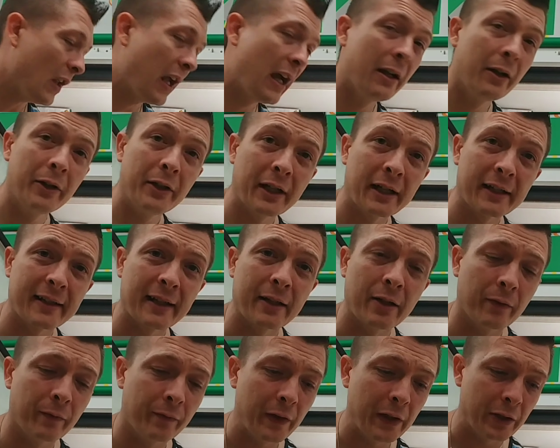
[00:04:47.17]
I know you guys said
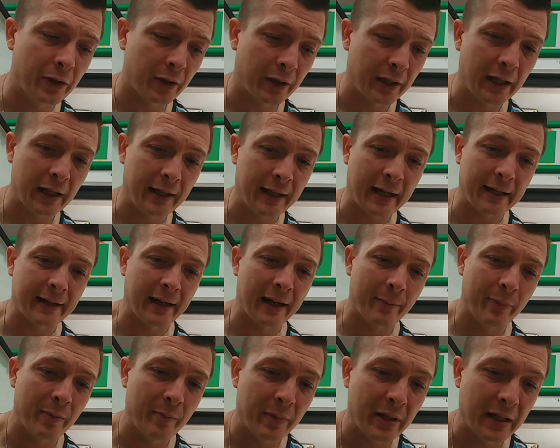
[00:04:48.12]
don't feed your kid that
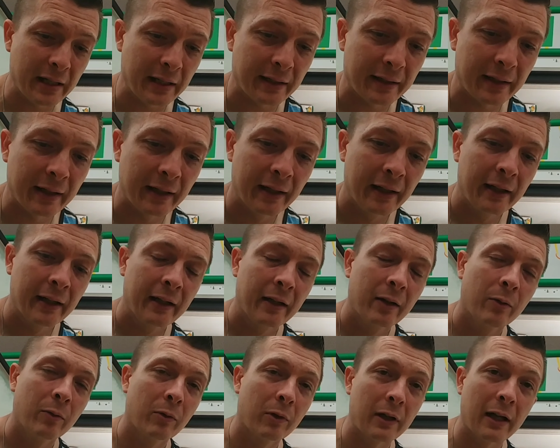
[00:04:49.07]
type of meat.
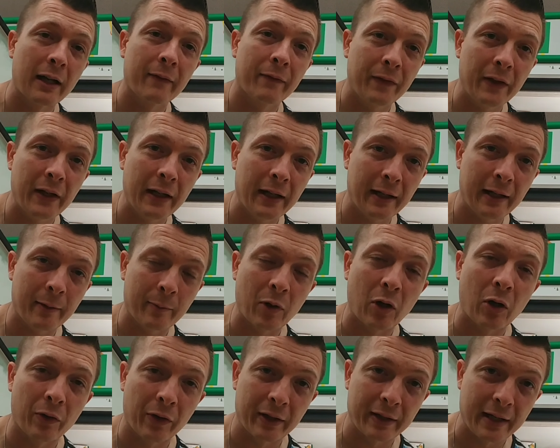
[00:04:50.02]
We're not feeding him
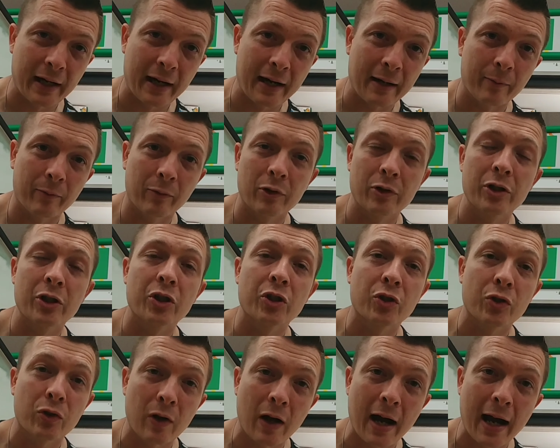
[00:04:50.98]
all the time. We're just
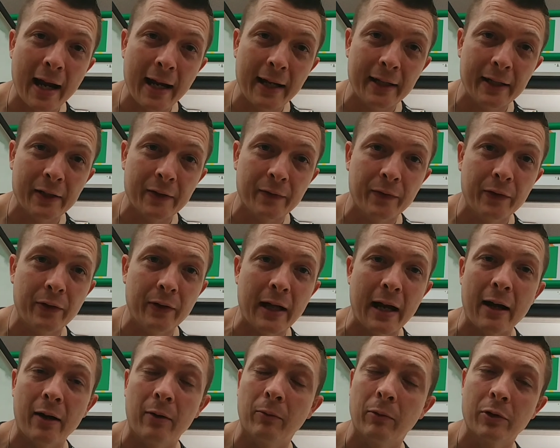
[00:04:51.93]
trying this food
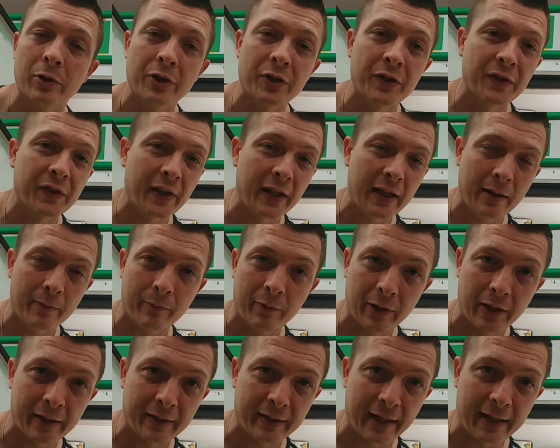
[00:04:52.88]
out. We're just seeing
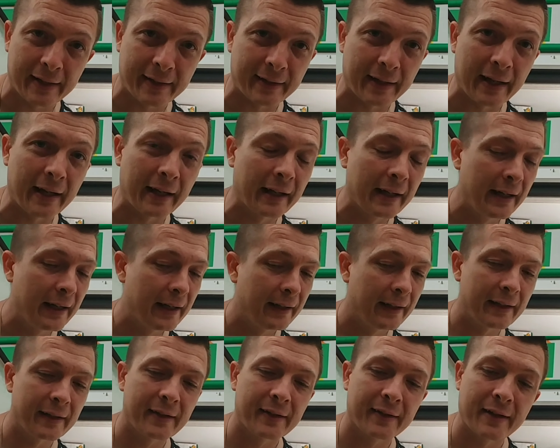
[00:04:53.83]
what it tastes like.
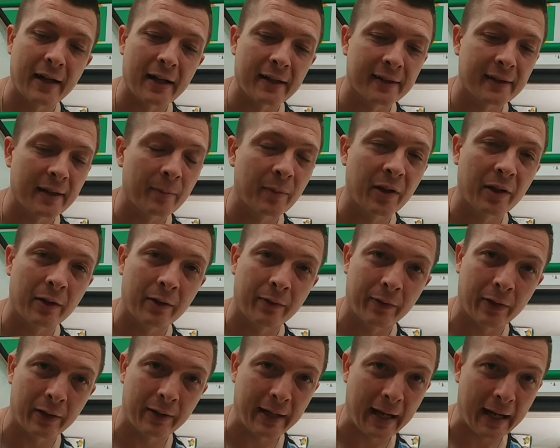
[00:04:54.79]
This is not something of
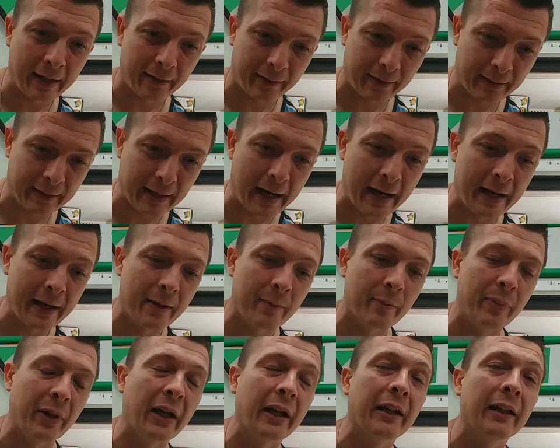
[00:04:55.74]
our daily diet,
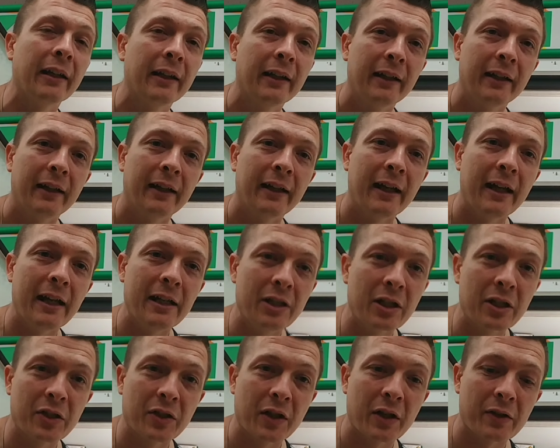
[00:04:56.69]
but it
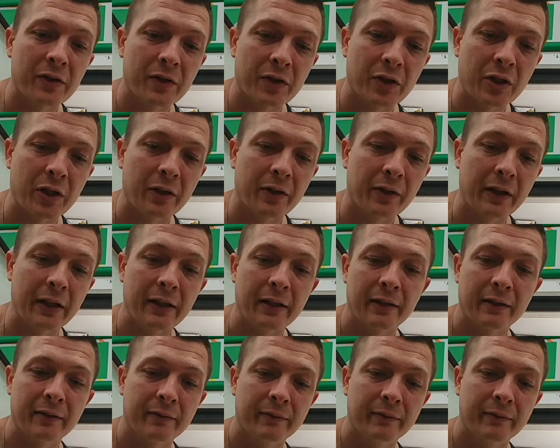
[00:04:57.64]
just goes to show that